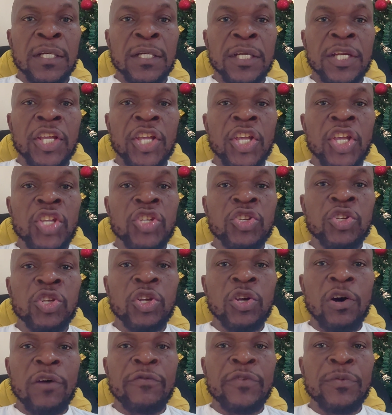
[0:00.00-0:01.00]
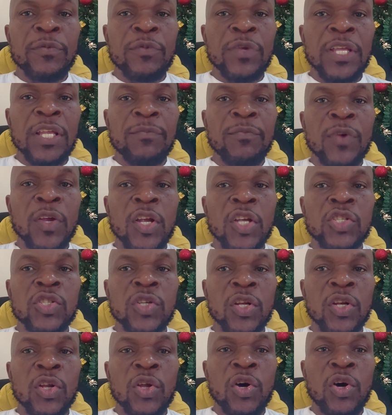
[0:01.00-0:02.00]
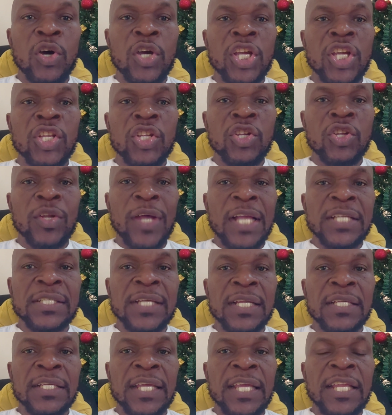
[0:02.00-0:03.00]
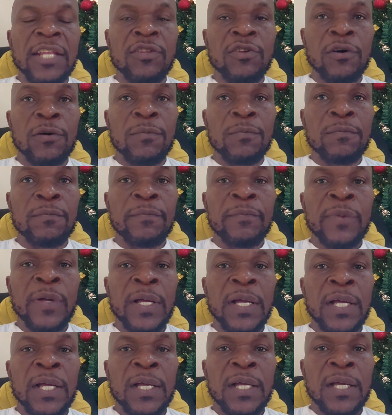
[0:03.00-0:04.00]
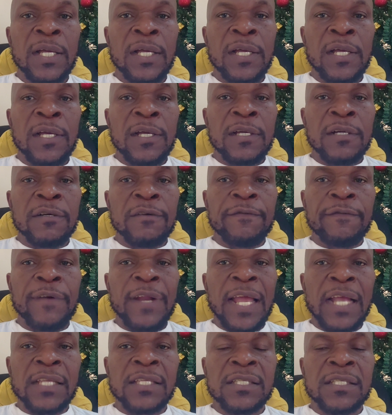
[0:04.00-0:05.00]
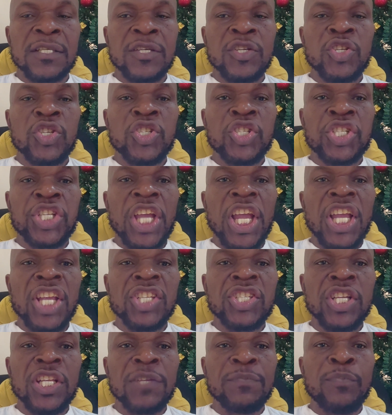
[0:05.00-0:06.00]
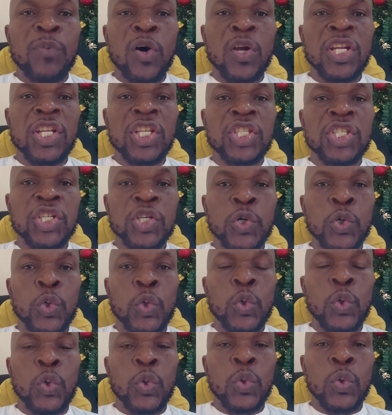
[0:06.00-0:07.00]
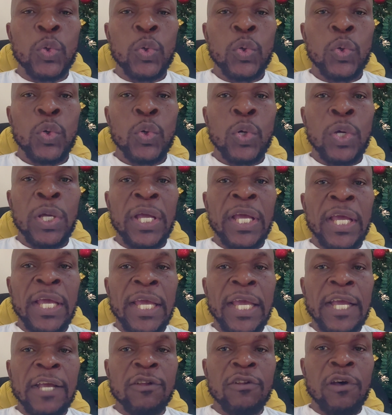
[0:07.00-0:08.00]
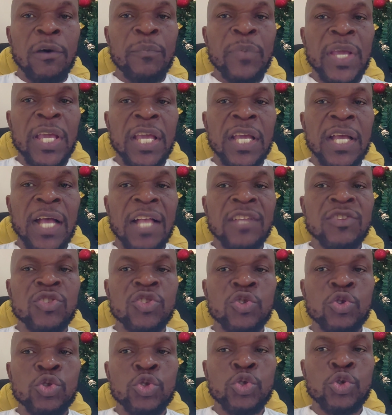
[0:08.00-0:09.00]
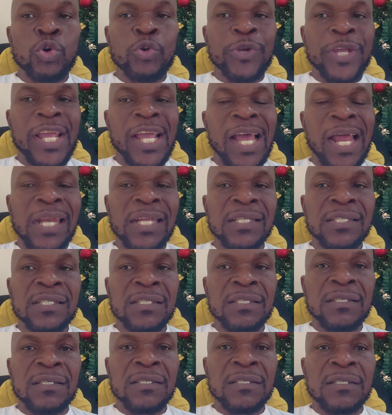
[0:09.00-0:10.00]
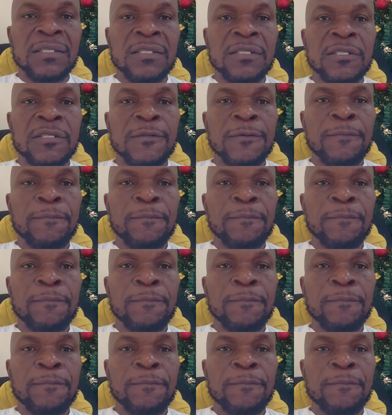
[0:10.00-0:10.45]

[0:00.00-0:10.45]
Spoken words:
The history of immigration law in the United Kingdom reflects changing political, economic, and social realities.